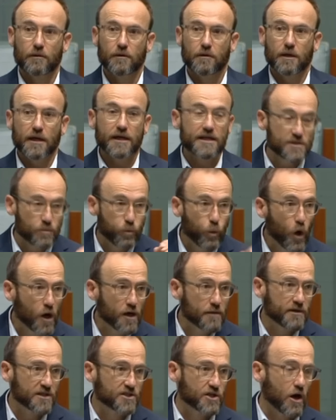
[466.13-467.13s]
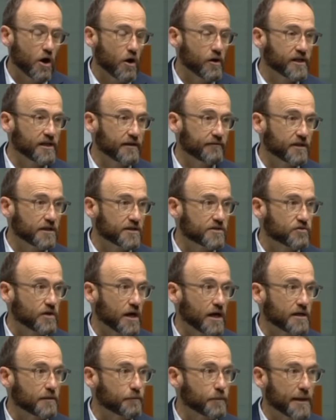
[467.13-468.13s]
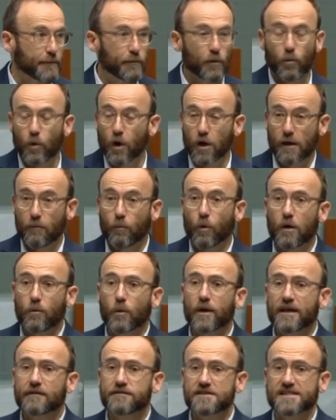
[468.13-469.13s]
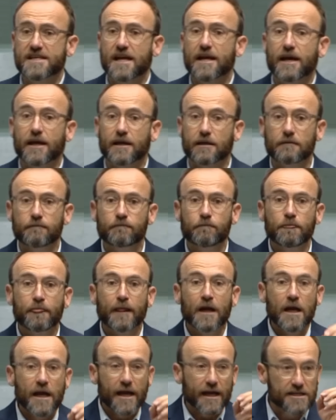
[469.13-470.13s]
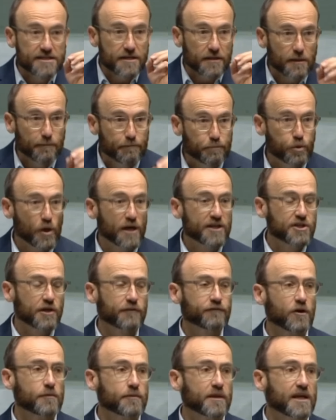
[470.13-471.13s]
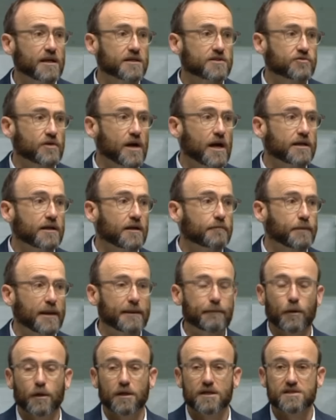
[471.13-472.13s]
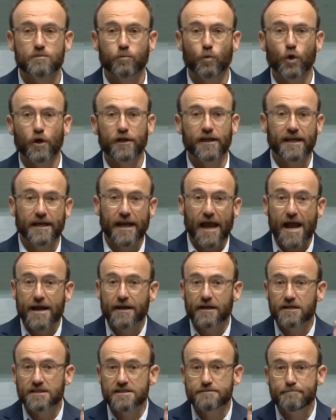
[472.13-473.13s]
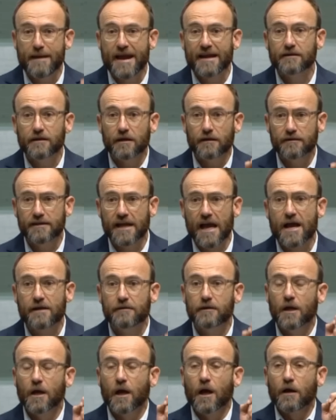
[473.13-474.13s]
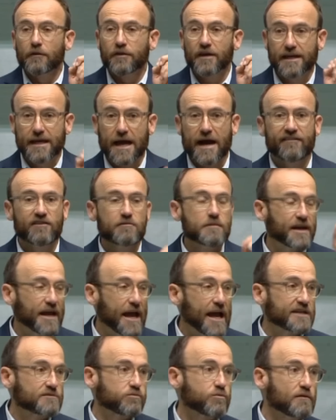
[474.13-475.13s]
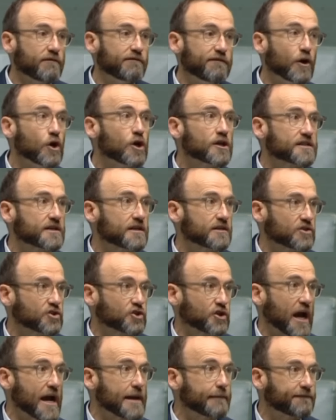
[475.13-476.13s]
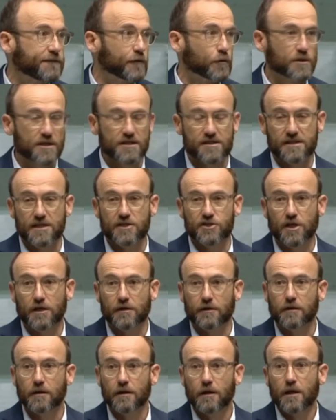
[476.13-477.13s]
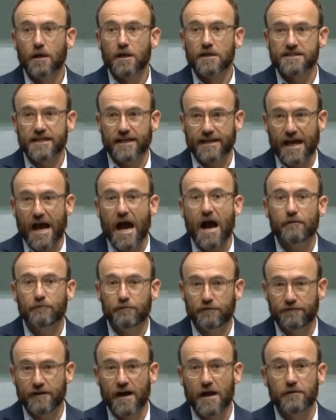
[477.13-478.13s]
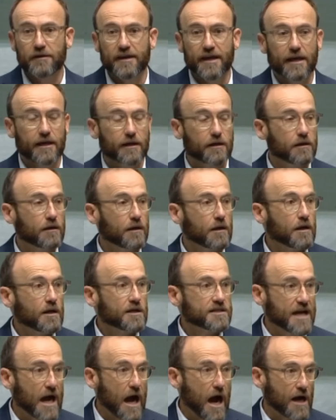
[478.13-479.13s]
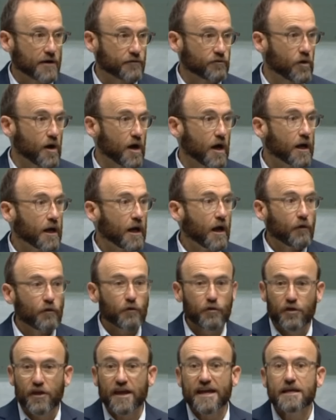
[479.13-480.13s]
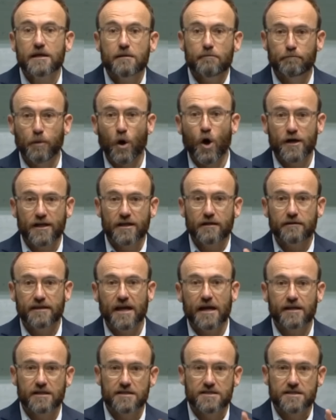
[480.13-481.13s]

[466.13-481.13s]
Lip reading: It is what a majority of the Australian people want. And what we have seen is that the pressure from the Australian people is working, and it has meant that the government has reversed its shameful decision to cut funding to UNRWA, the body that is